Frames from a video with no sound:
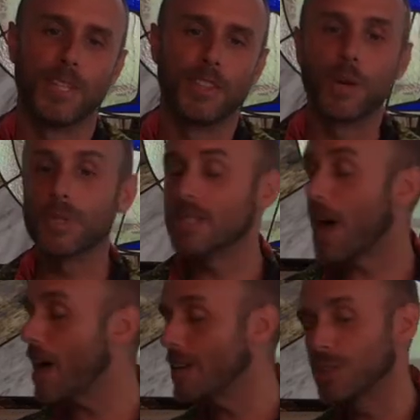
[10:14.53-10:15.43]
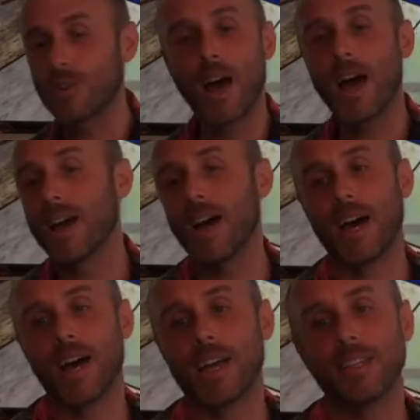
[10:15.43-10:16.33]
There was not a dry
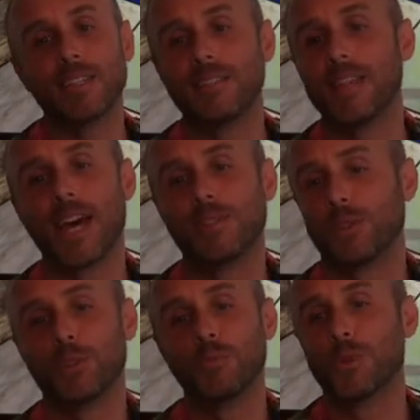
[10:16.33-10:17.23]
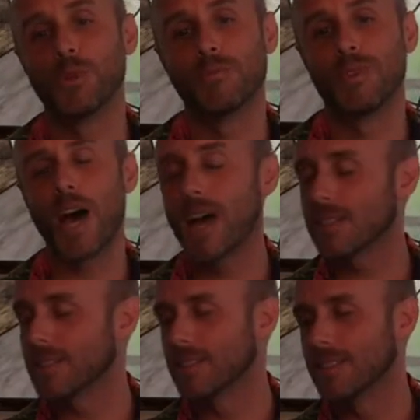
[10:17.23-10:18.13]
eye in that Zoom room,
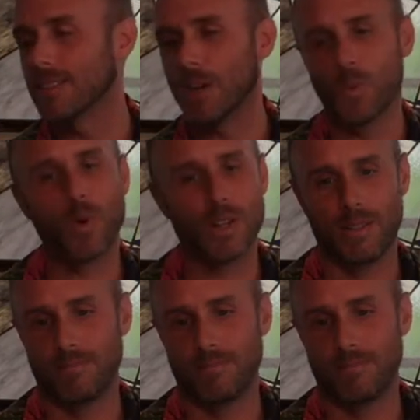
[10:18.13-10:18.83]
not a one.